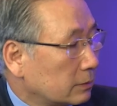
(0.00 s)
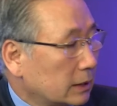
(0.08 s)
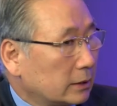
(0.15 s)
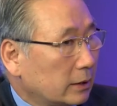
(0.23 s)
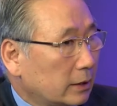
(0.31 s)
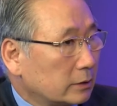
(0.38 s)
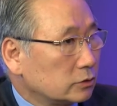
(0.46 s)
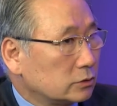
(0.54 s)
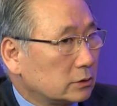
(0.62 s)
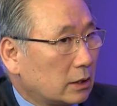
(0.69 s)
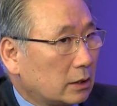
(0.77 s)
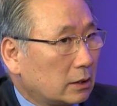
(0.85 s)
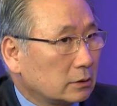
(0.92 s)
But as
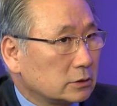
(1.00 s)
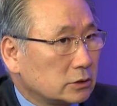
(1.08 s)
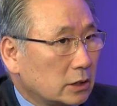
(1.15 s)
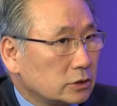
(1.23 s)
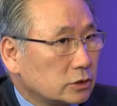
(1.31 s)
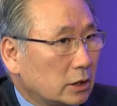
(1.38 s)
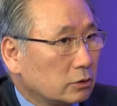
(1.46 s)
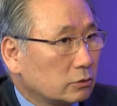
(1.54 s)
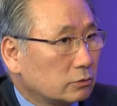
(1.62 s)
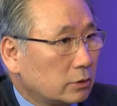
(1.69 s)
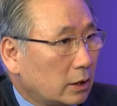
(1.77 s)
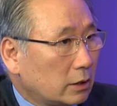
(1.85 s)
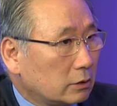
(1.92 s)
Xian Chen
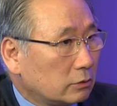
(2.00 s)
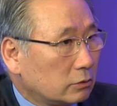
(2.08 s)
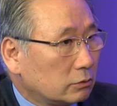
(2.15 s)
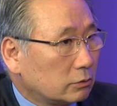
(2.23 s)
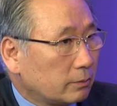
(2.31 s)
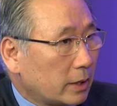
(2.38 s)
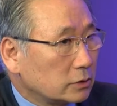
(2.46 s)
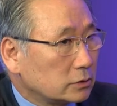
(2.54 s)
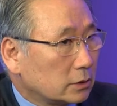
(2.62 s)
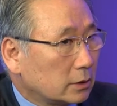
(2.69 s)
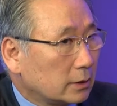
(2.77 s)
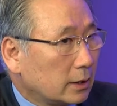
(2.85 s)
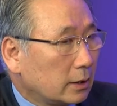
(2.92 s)
today you
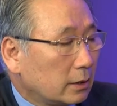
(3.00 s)
mentioned,